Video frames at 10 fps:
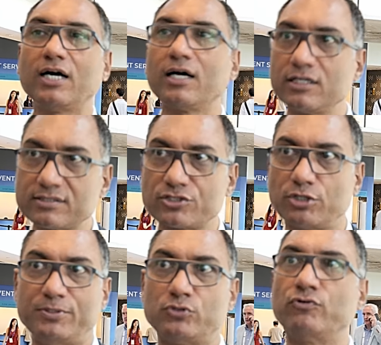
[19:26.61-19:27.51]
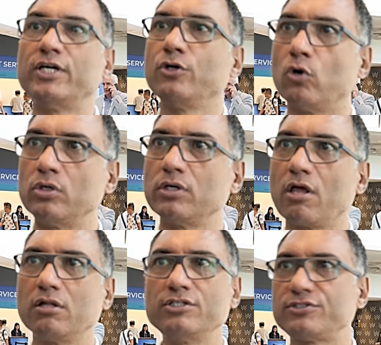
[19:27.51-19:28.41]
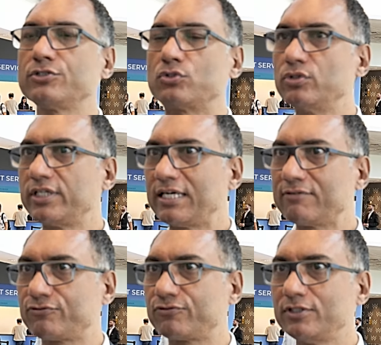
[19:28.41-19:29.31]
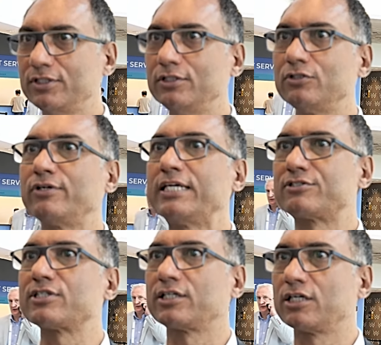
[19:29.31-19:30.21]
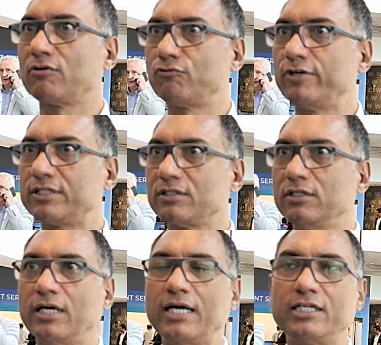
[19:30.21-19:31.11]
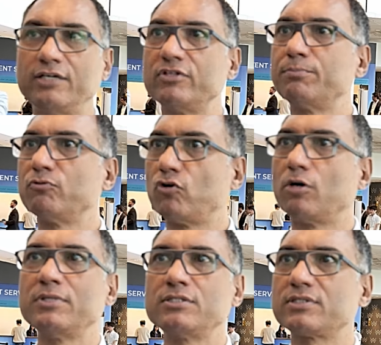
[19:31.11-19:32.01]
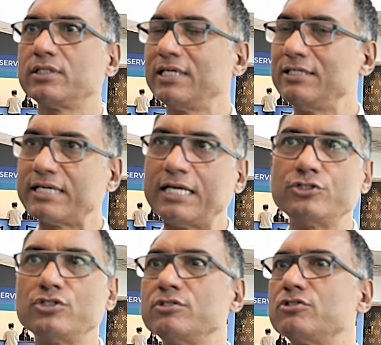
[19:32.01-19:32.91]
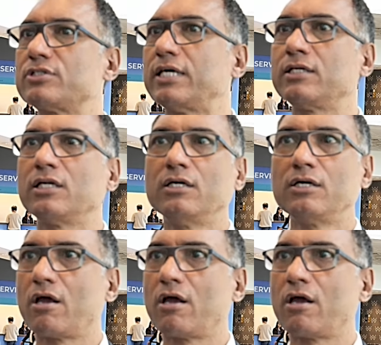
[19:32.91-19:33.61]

unless the ship is very old, this is good enough to get started off with and give the performance and the intelligence and